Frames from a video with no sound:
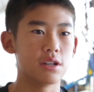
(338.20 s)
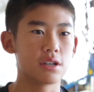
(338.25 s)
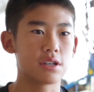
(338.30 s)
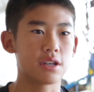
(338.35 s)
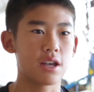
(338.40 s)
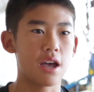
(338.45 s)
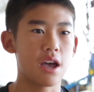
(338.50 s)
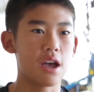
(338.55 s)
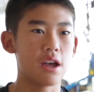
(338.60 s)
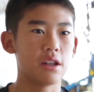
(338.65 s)
the
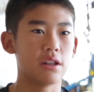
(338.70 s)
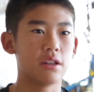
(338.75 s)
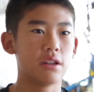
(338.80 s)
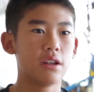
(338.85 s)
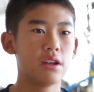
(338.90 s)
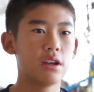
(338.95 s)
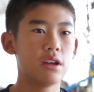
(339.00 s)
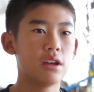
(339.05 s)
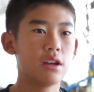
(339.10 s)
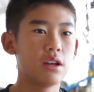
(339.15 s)
sand,
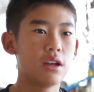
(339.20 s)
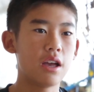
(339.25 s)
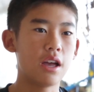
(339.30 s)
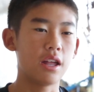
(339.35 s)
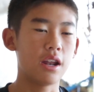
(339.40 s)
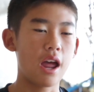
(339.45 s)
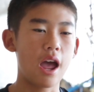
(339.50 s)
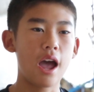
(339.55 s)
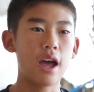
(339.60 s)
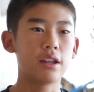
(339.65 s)

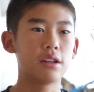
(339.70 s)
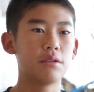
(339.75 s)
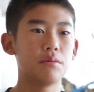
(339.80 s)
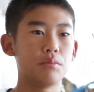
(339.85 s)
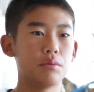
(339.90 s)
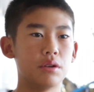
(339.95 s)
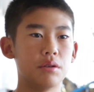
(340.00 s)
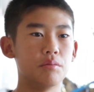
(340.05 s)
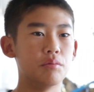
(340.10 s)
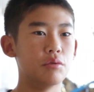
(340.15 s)
and it
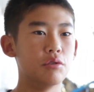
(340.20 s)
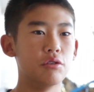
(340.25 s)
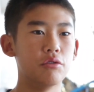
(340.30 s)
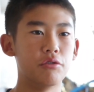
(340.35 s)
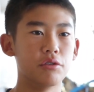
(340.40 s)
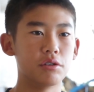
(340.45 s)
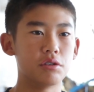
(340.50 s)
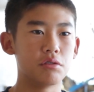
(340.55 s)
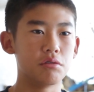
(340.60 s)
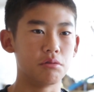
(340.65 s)
hadn't been
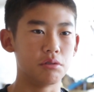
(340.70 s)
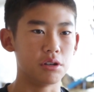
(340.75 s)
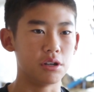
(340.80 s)
moved for 2